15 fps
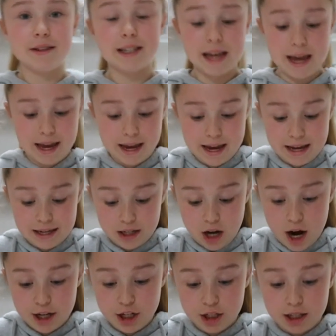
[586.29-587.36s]
was saying, is
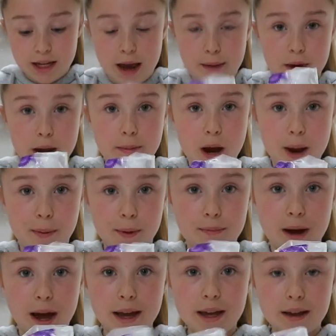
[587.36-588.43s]
I just get my
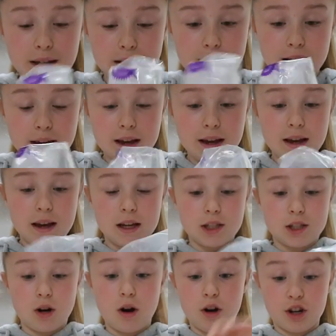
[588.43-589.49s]
piping bag.
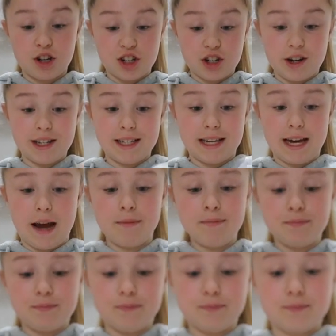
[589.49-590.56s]
So I'm going to show you again.